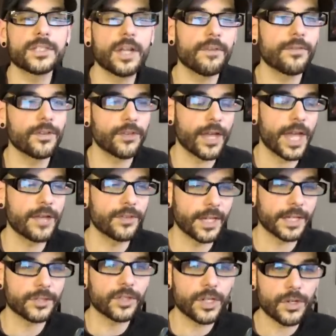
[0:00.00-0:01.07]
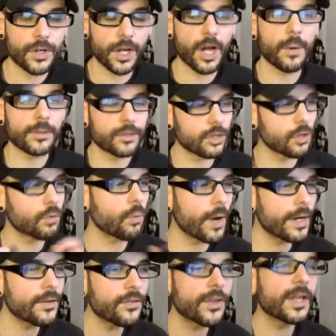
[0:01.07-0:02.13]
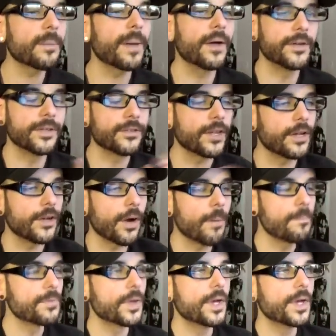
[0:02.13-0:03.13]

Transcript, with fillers: stuff as they as they continue to go. It's the greatest thing about Nintendo.